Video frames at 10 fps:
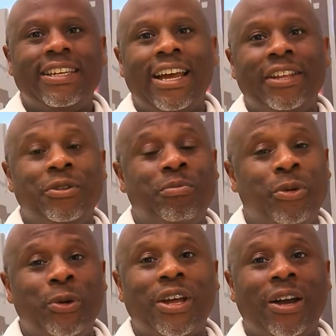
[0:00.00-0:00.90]
and it
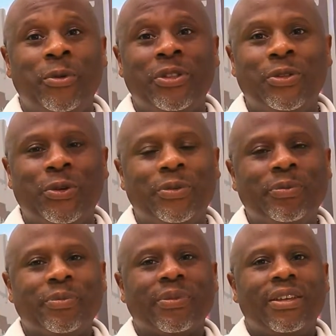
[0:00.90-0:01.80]
broke her window.
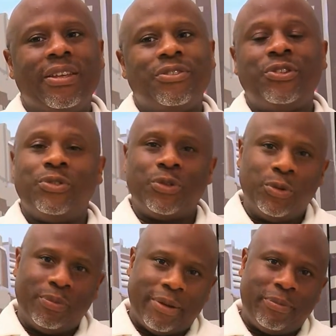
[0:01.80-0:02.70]
She
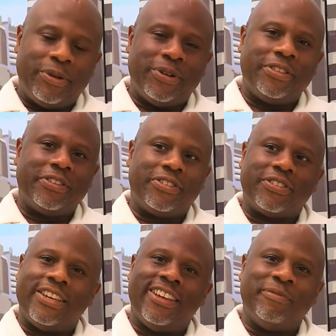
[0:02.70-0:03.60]
told my
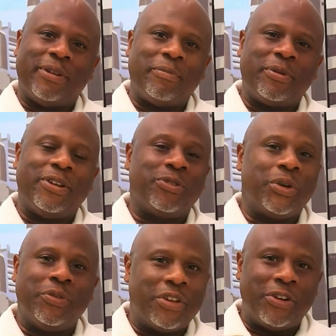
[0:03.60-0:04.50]
parents, and my parents
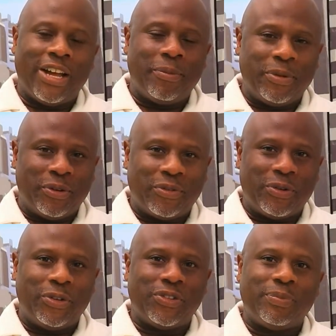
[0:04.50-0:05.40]
weren't very happy, of
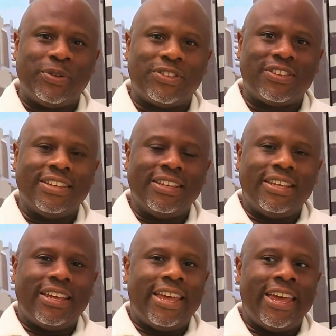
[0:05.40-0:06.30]
course, but
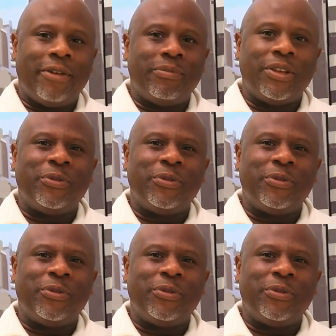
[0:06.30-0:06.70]
they